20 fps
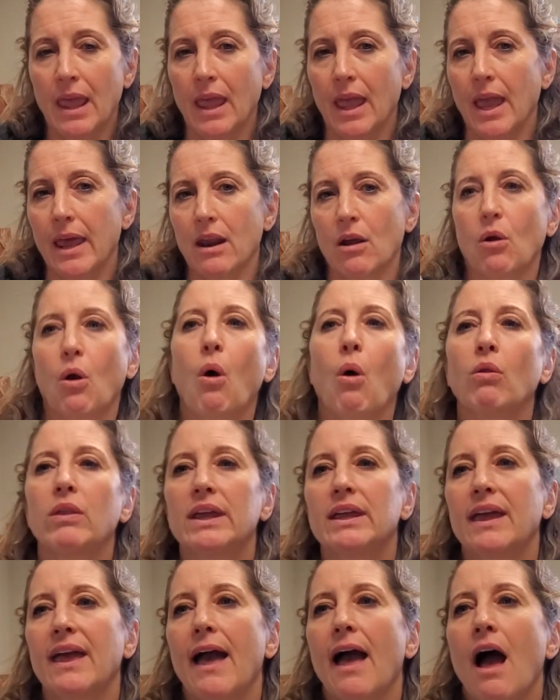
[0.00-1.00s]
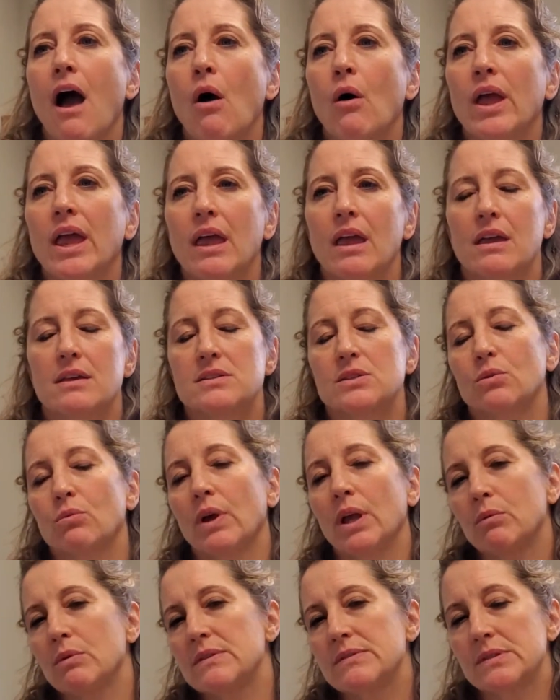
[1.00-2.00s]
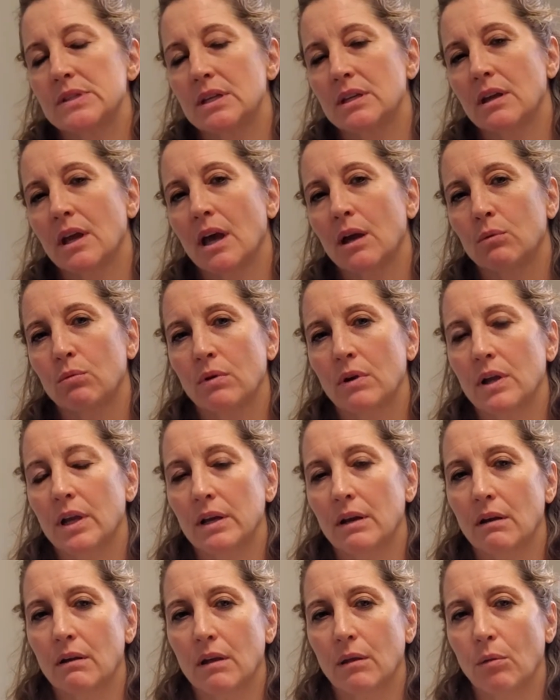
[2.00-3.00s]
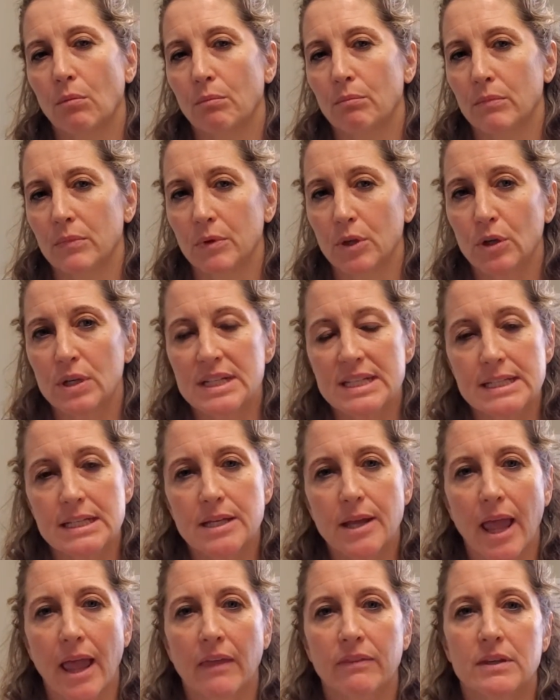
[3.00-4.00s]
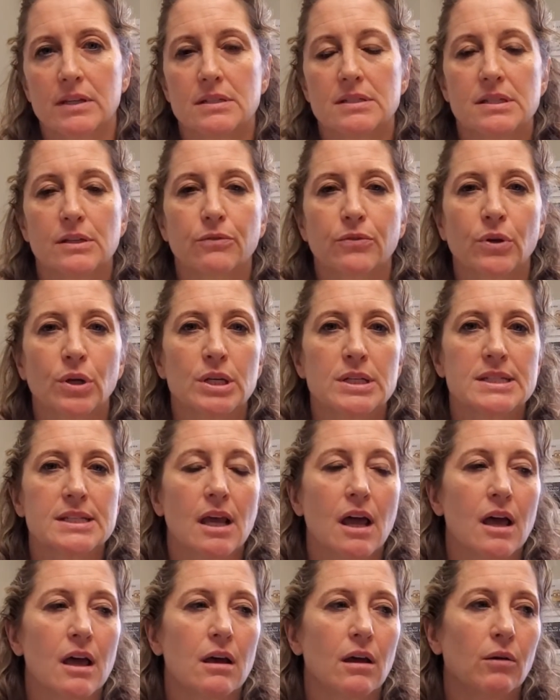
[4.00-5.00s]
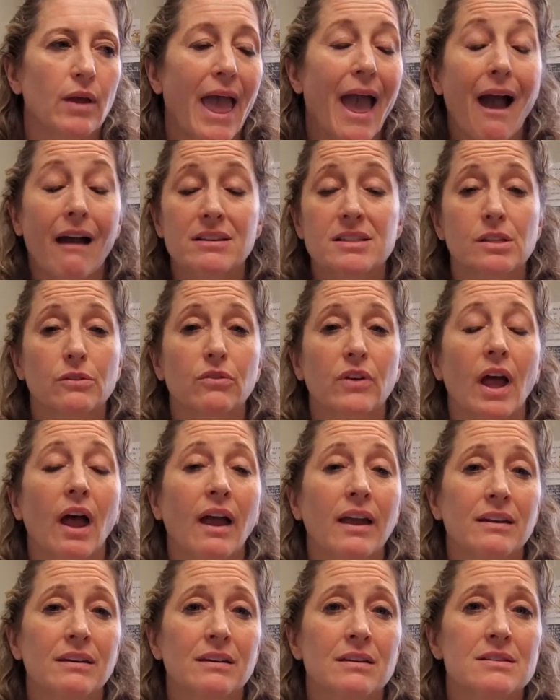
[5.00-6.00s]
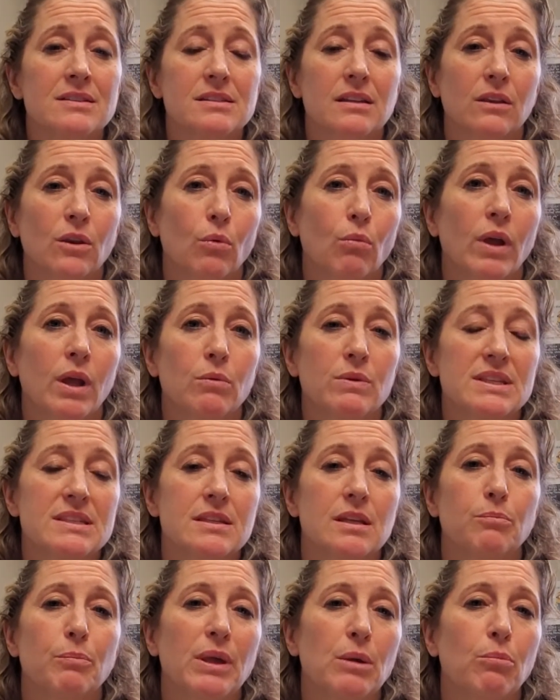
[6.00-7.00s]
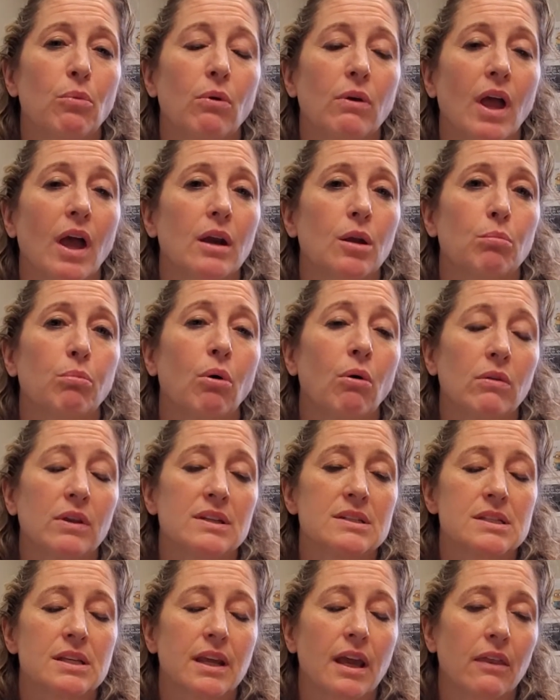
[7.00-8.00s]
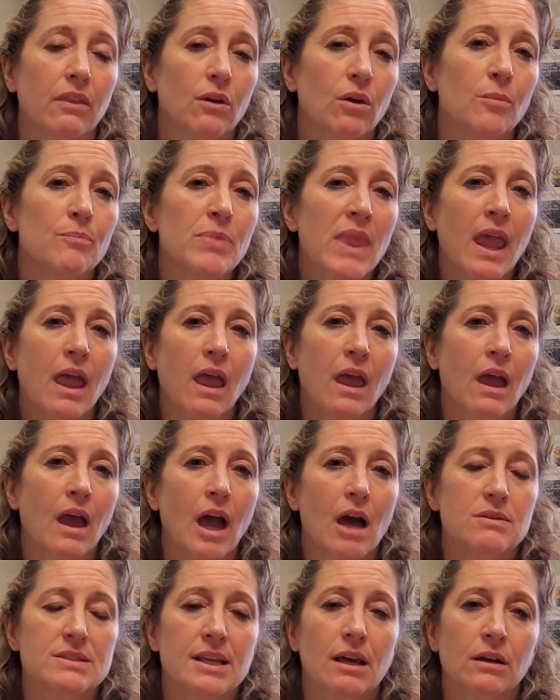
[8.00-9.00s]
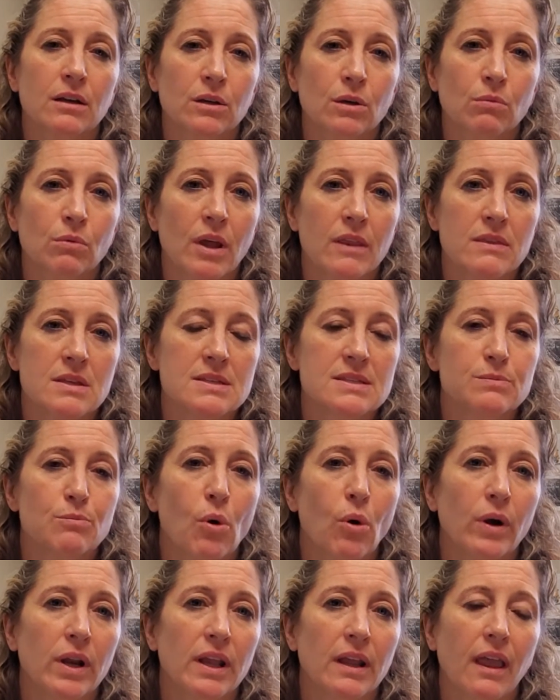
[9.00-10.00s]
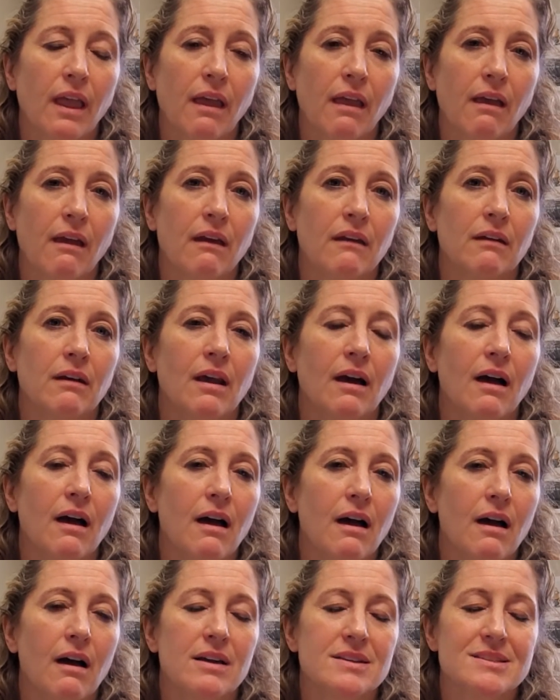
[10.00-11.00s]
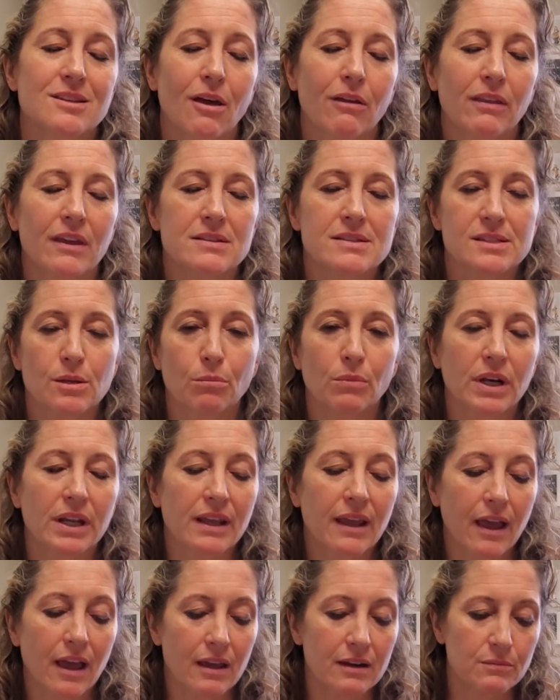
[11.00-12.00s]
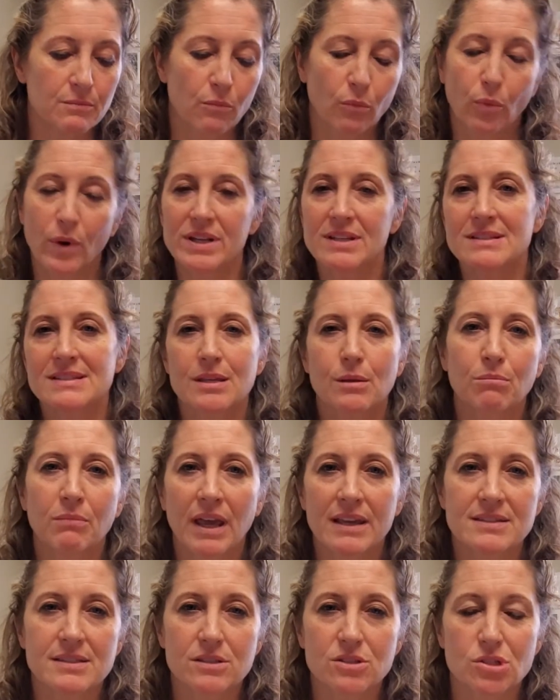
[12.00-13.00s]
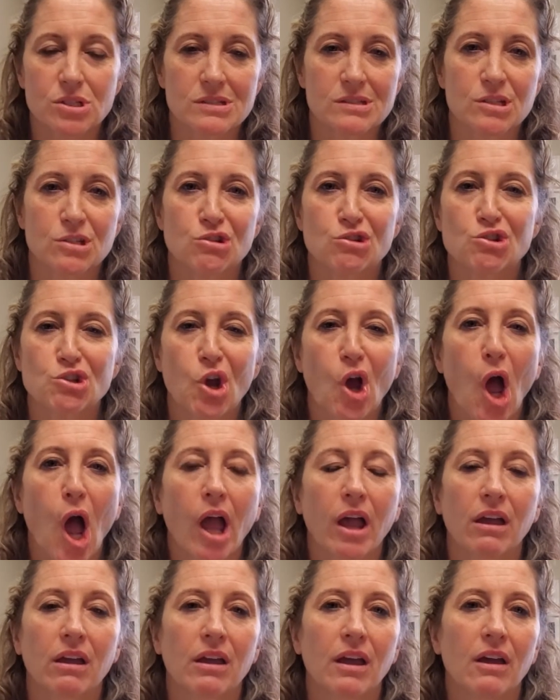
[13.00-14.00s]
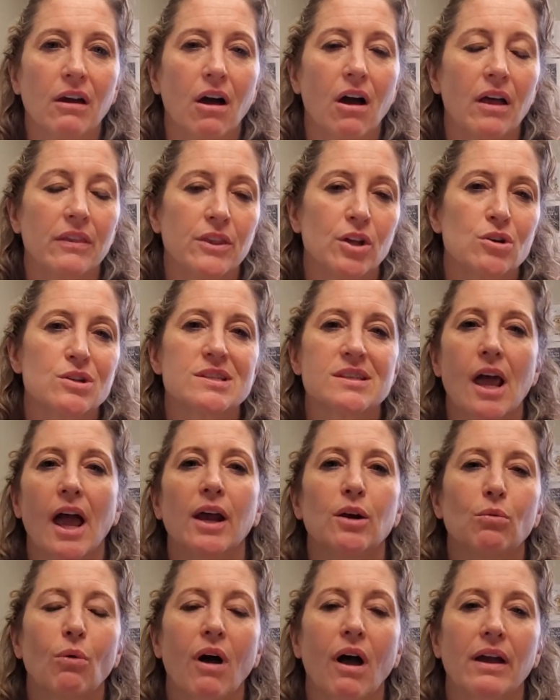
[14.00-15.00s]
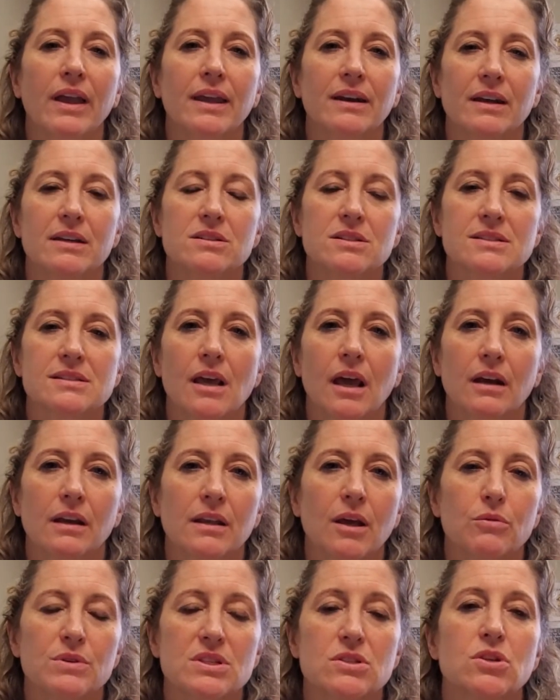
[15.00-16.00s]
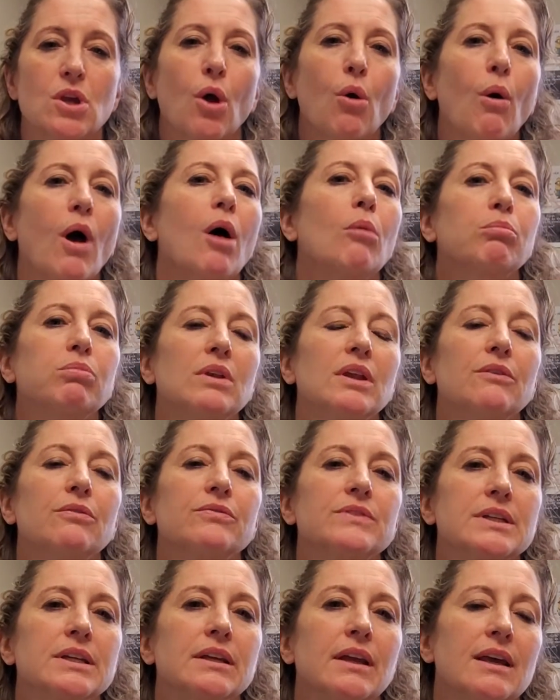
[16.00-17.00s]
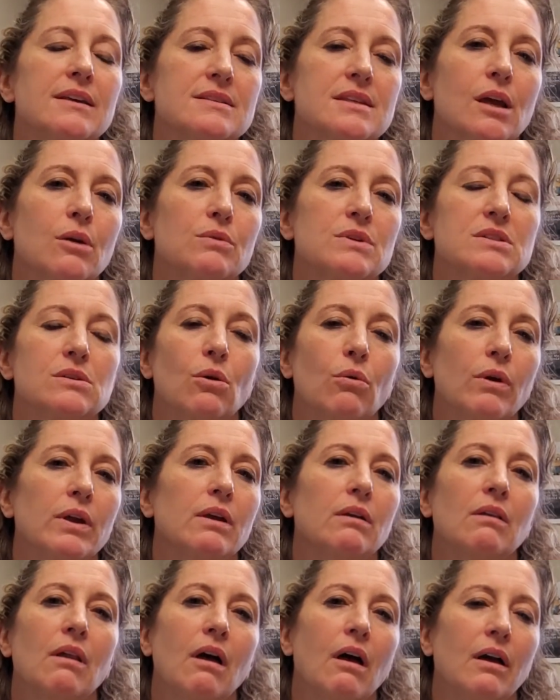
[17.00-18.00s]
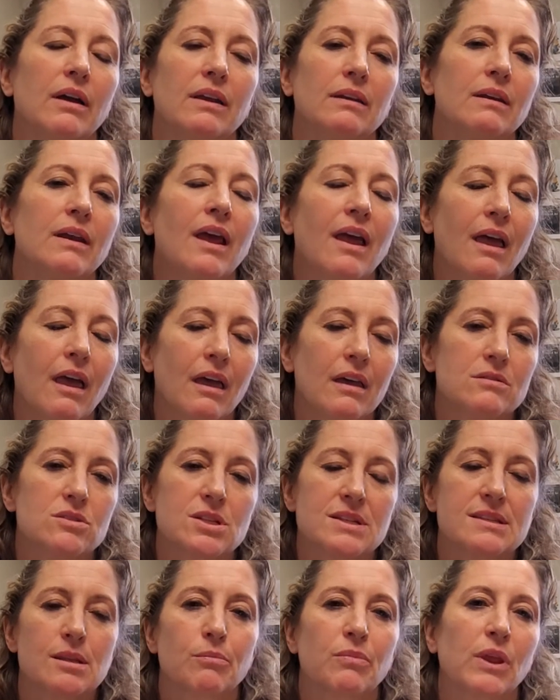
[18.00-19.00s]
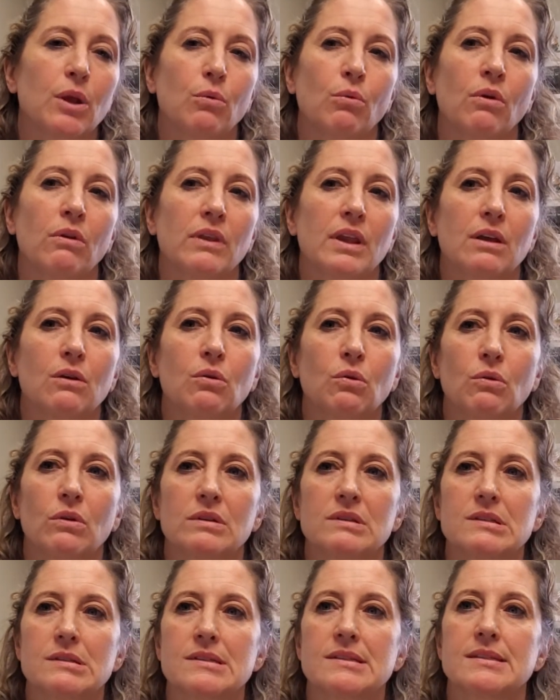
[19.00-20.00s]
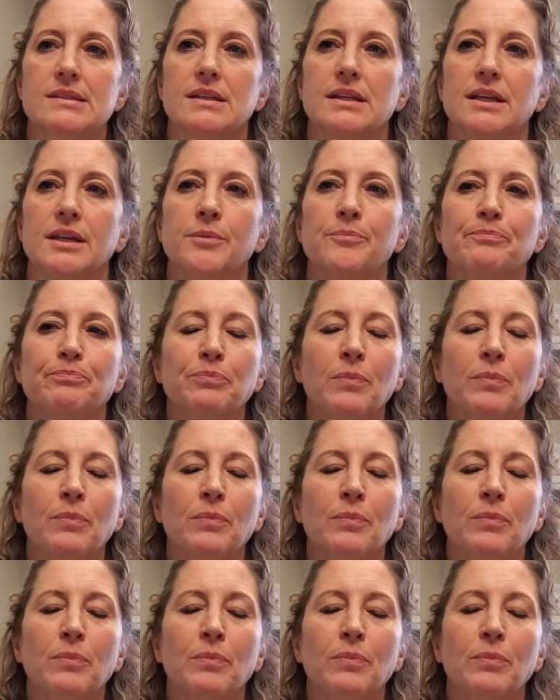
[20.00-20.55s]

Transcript: And our holy cow is the way we've seen God work in our community and the different uh, acts of kindness and the way we see people kind of pulling together. I was out on a run this morning and uh, I saw that somebody had written some messages in chalk on their sidewalk. And I just thought that was so uplifting as I was going along and just something really cool to see.